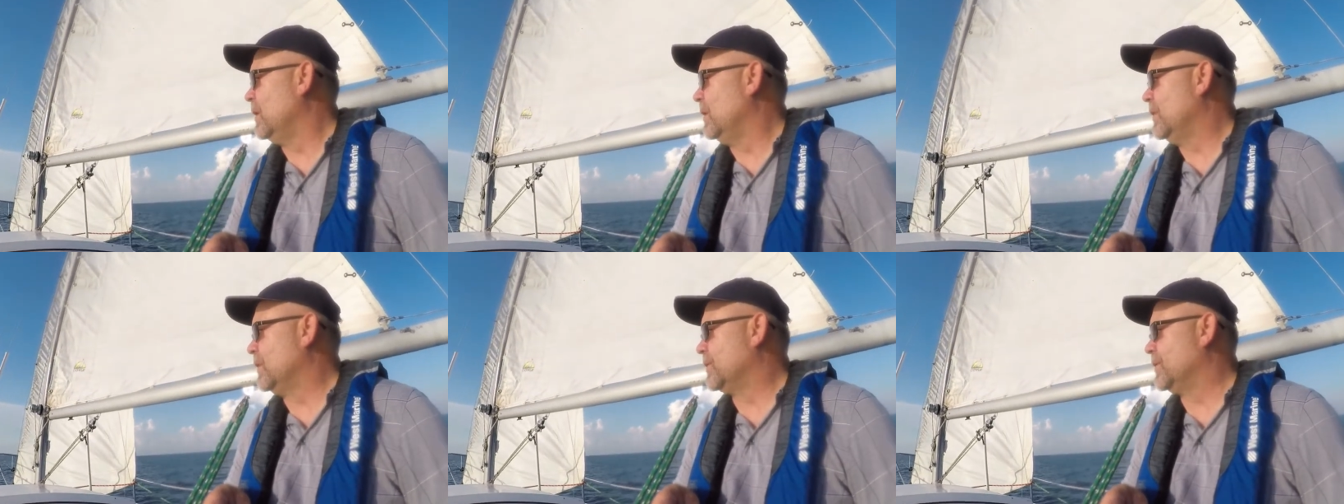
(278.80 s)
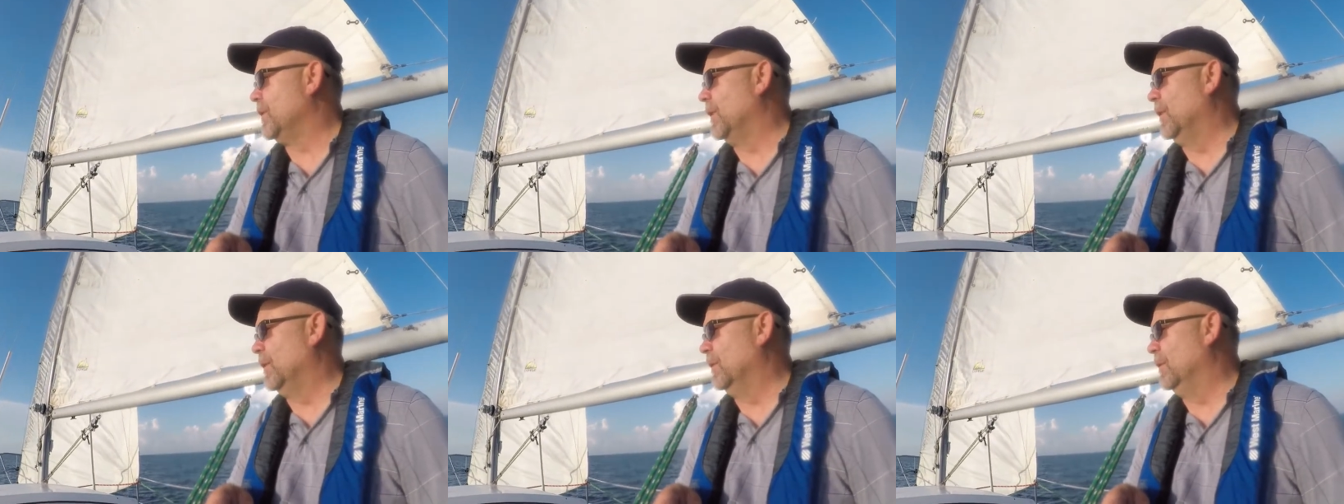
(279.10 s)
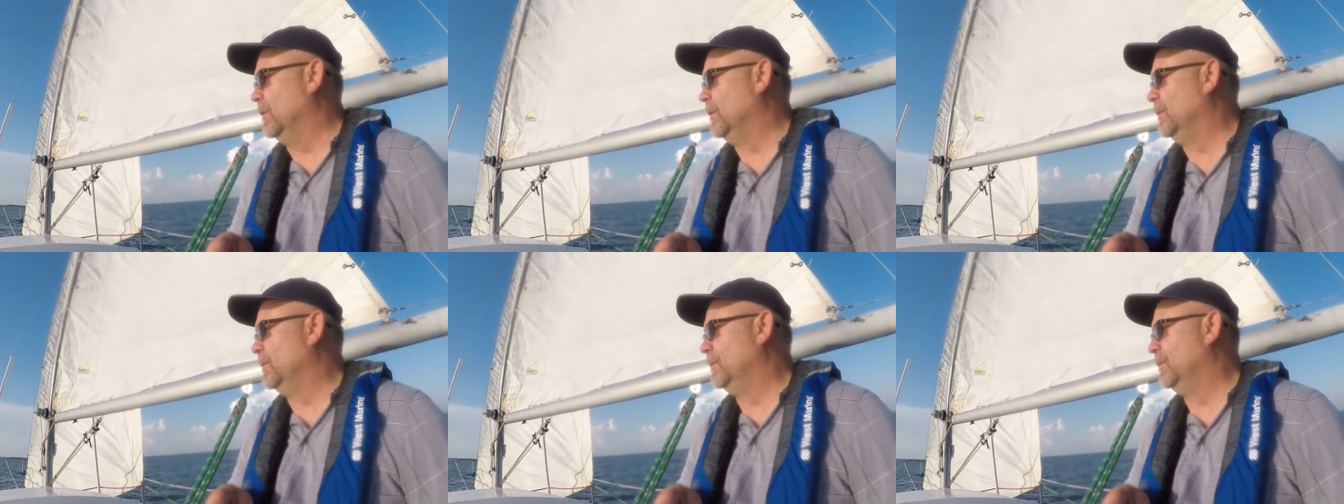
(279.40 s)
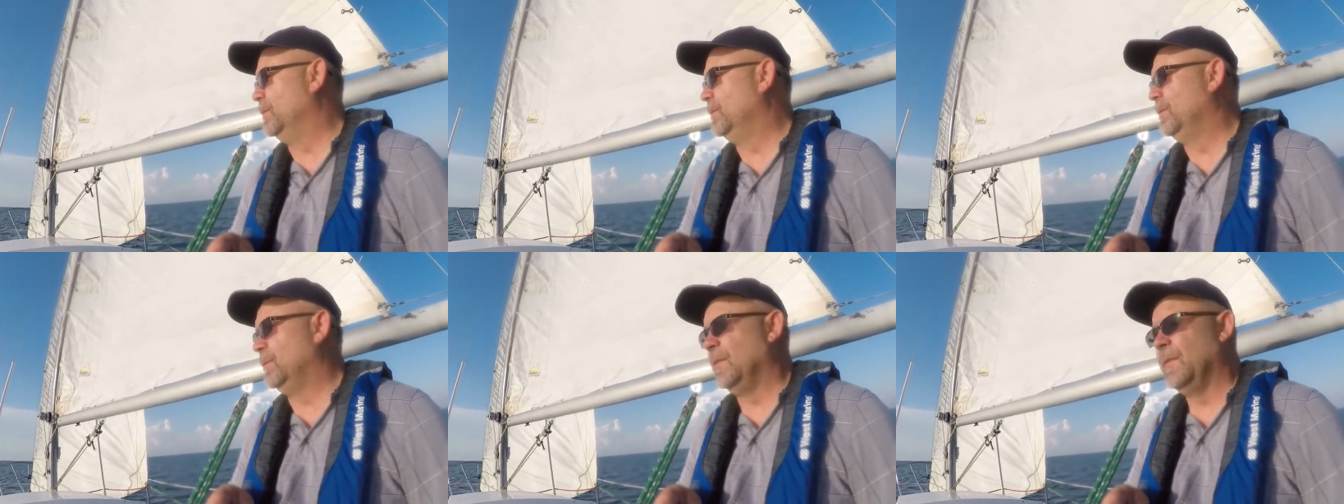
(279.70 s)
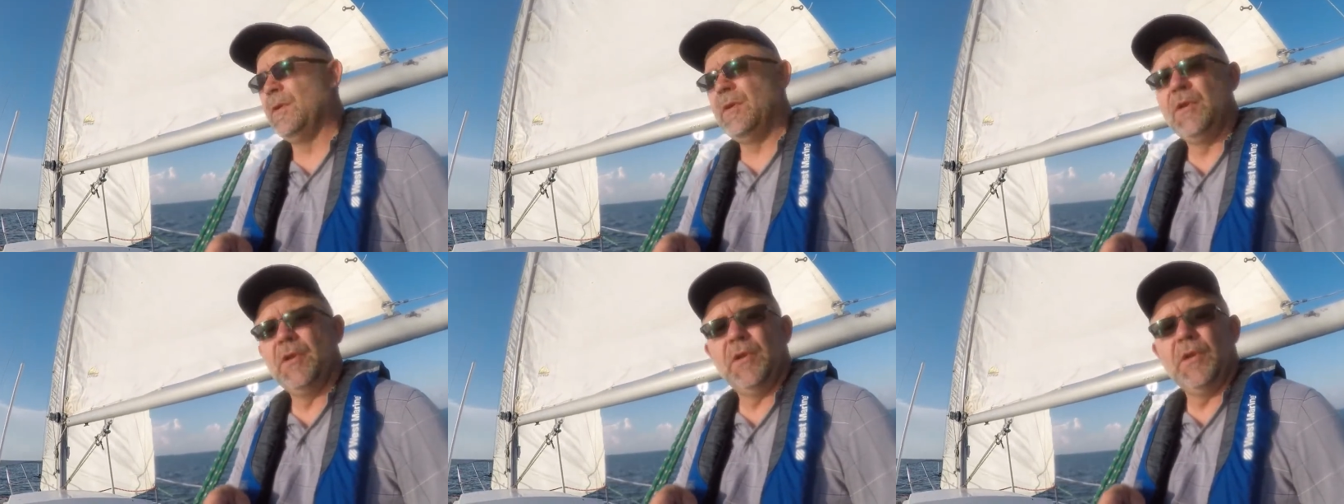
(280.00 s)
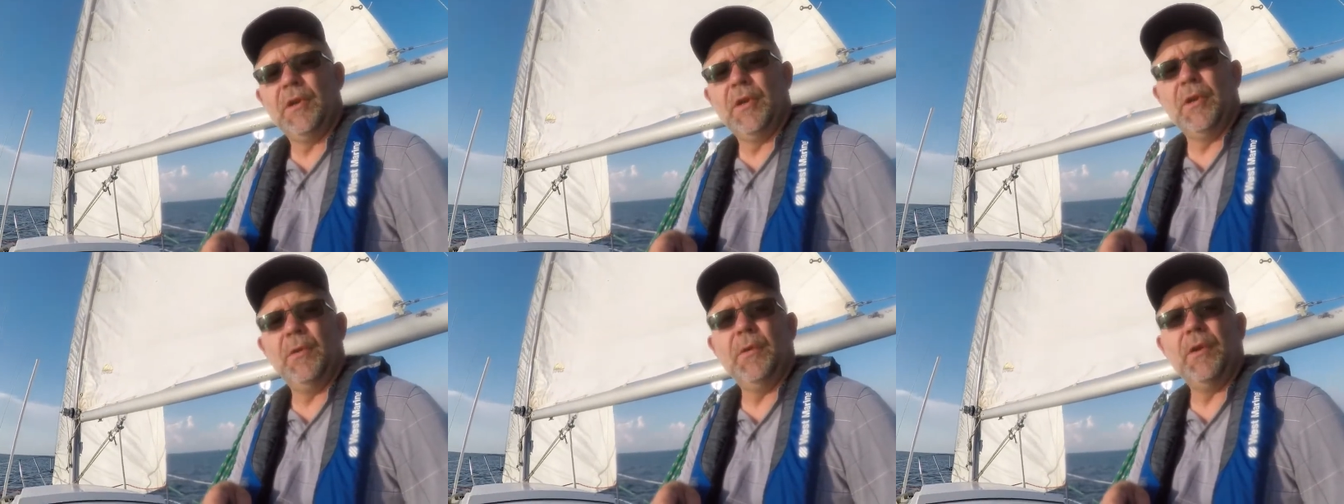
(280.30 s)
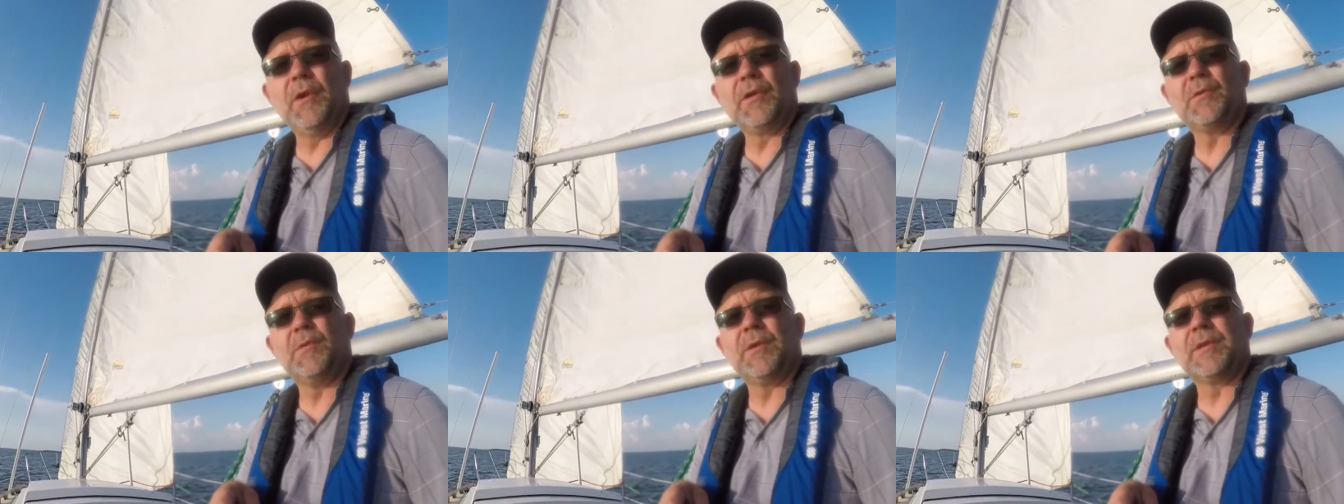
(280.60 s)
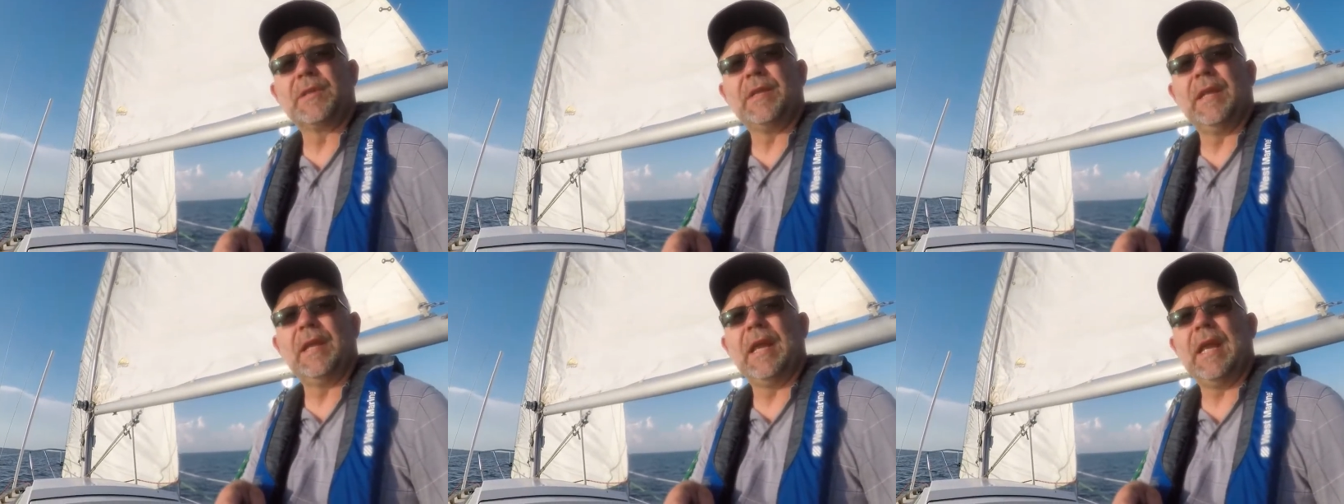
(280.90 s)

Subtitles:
So who knows what's going